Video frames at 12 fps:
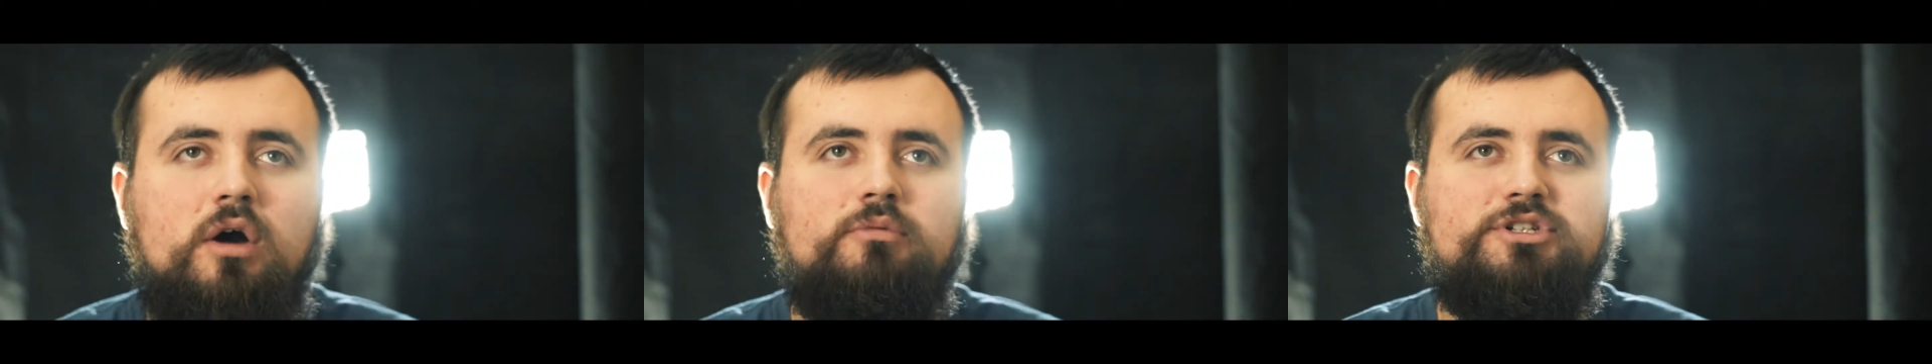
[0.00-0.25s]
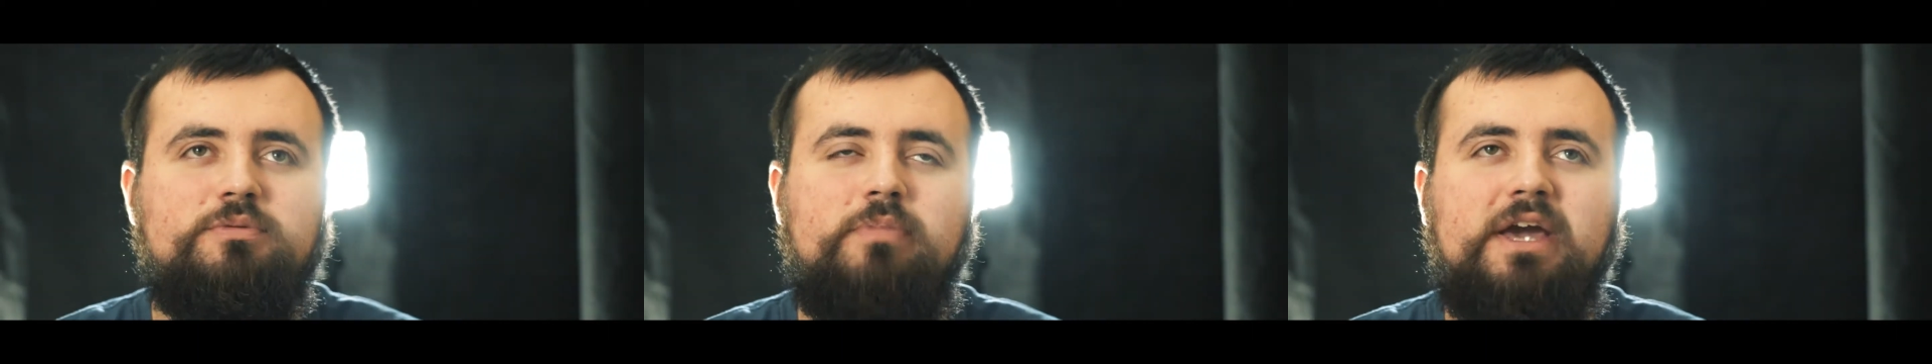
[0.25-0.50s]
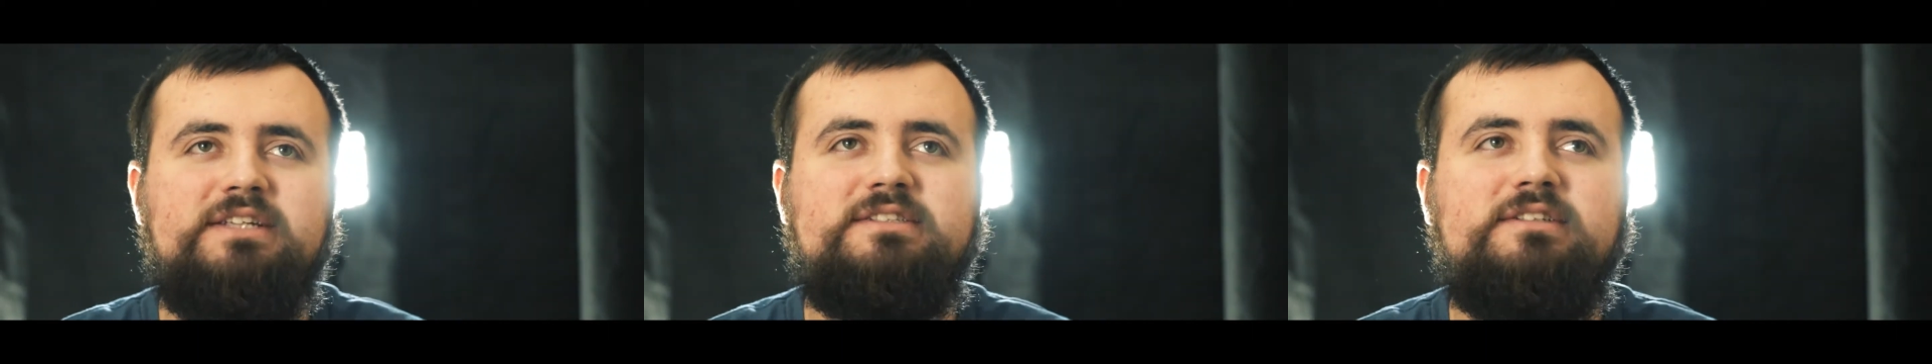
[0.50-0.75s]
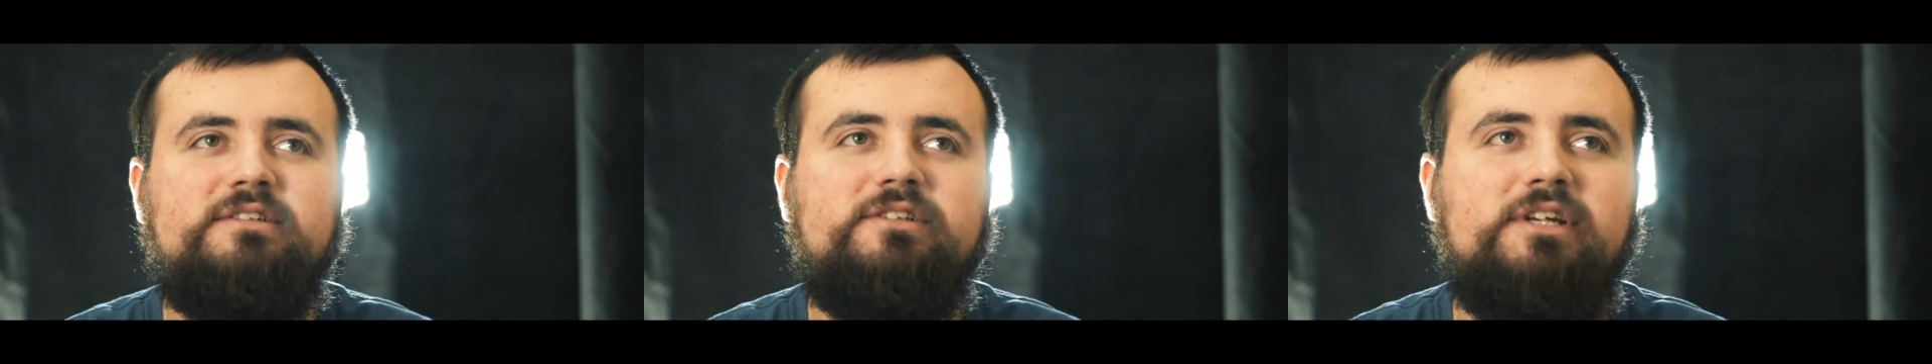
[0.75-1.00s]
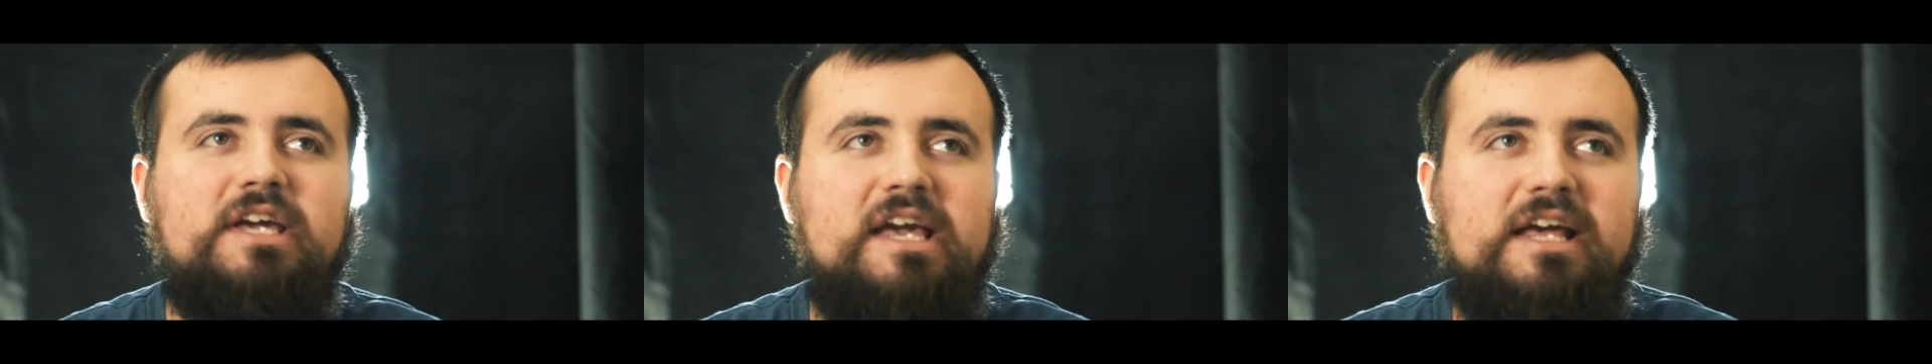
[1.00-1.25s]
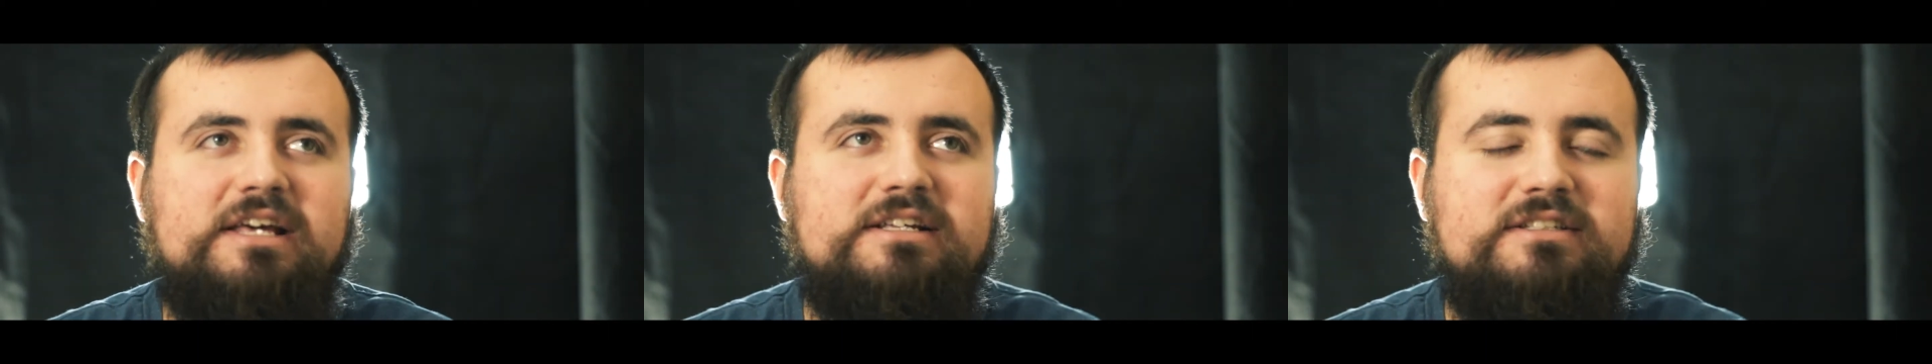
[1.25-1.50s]
which
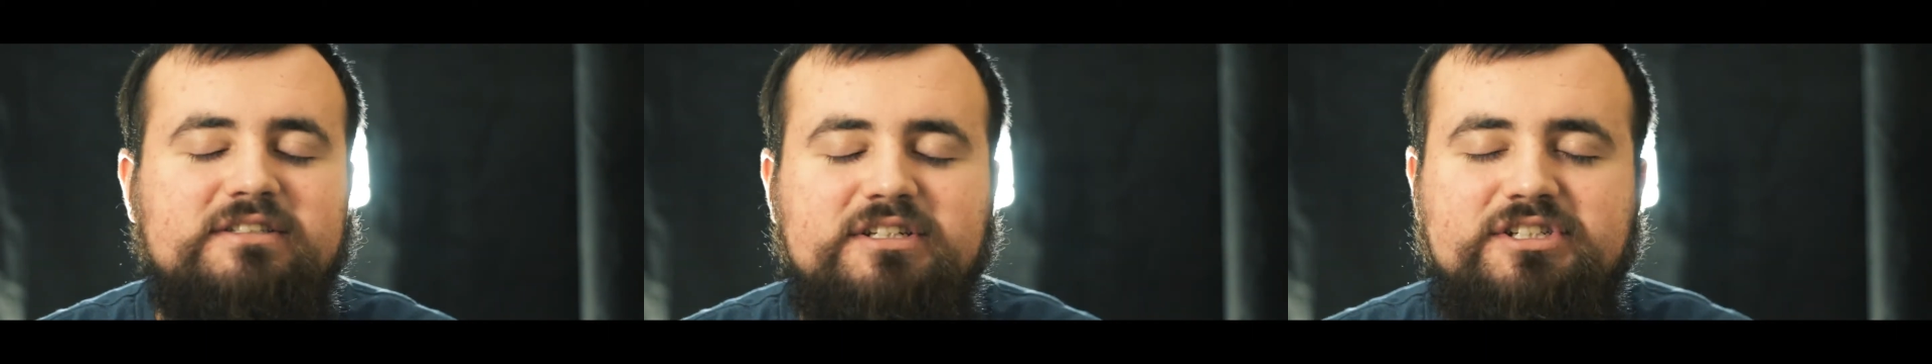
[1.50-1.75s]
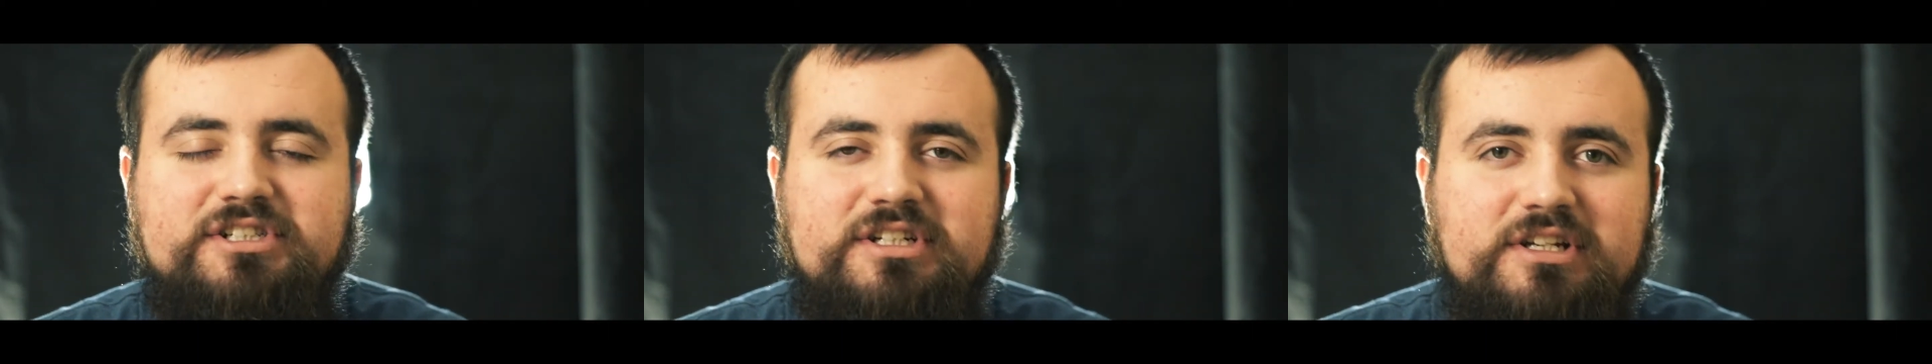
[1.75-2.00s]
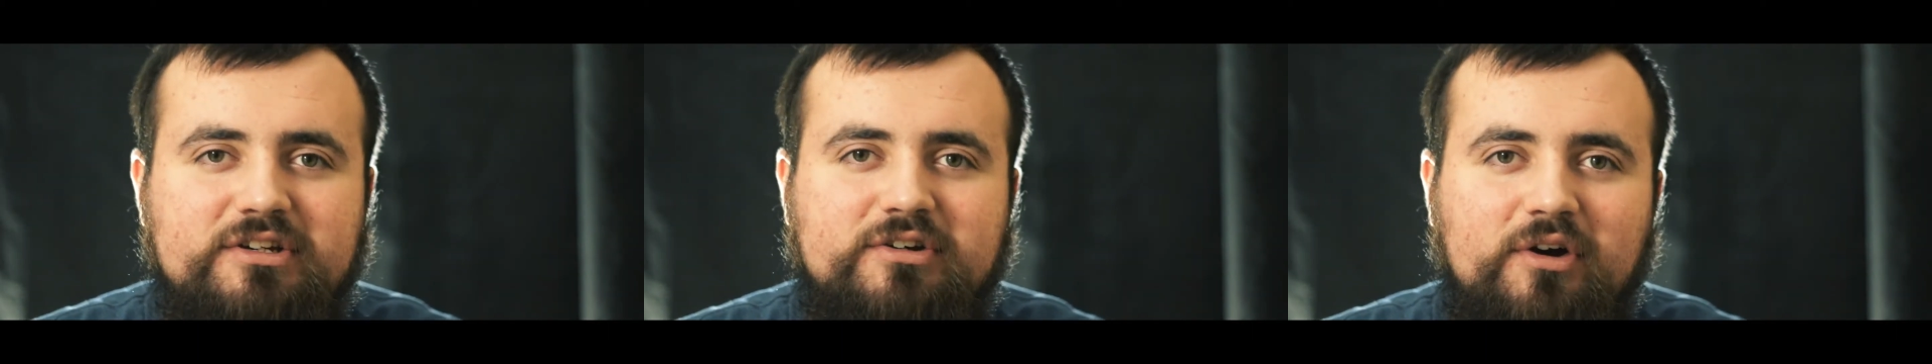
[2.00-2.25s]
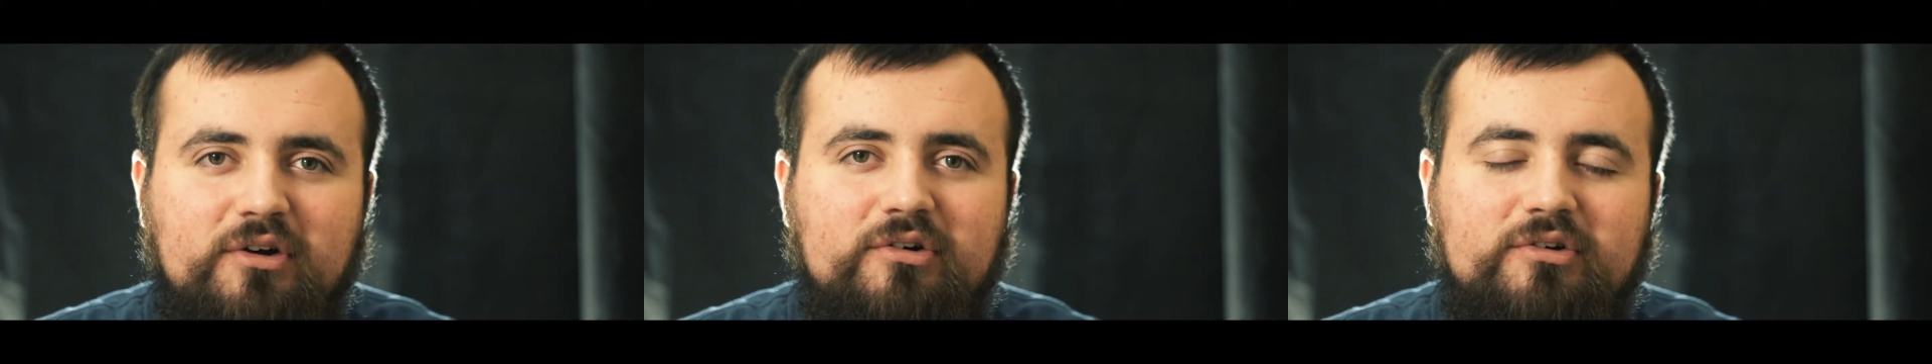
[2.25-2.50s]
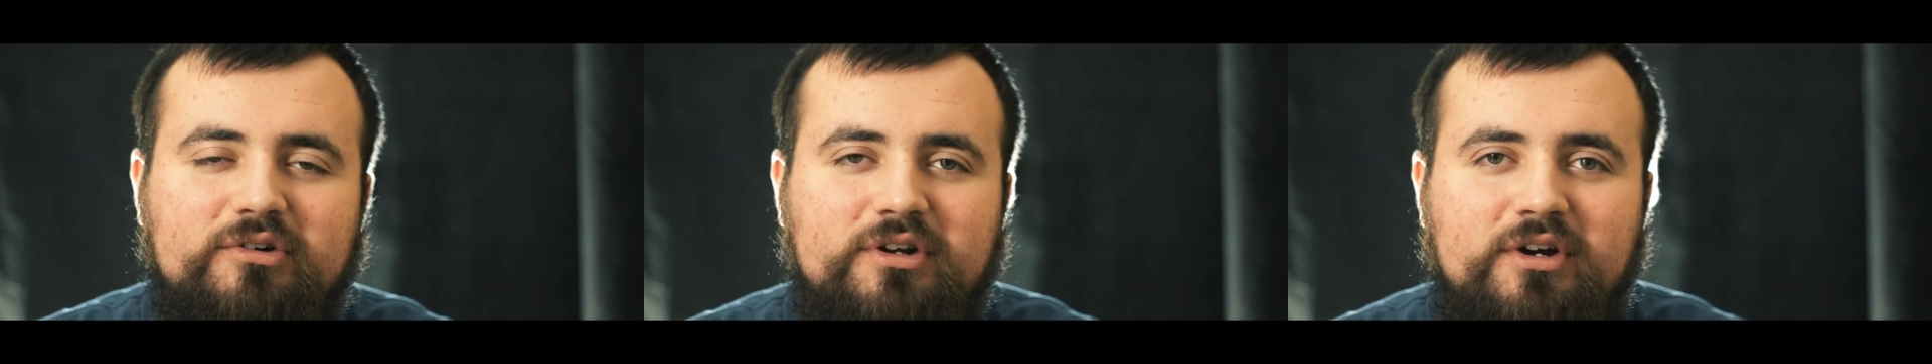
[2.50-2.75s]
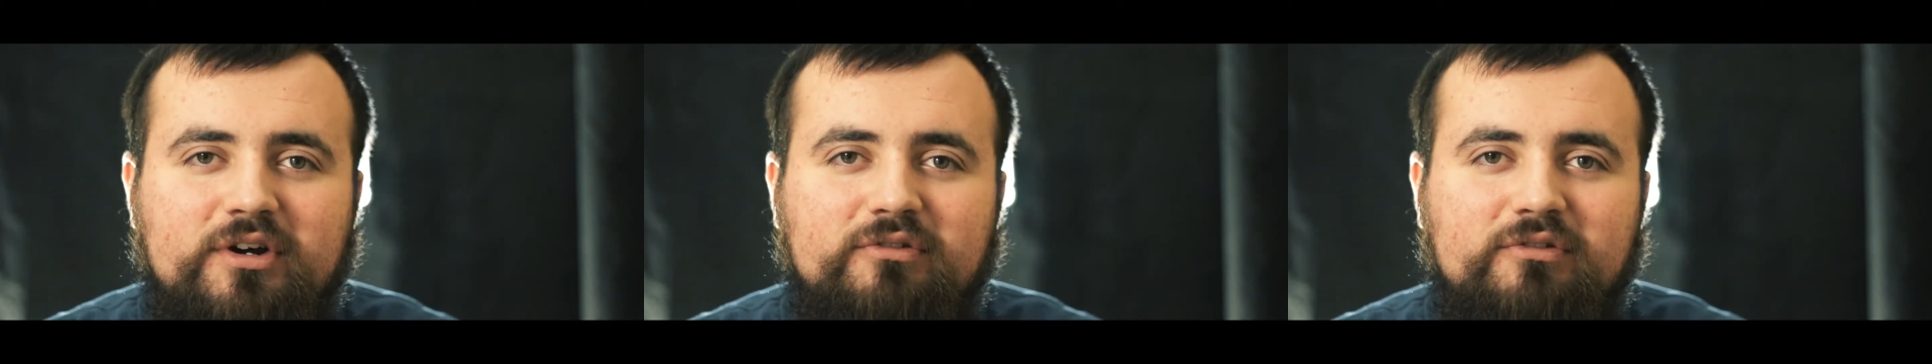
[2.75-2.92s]
basically is the cheat code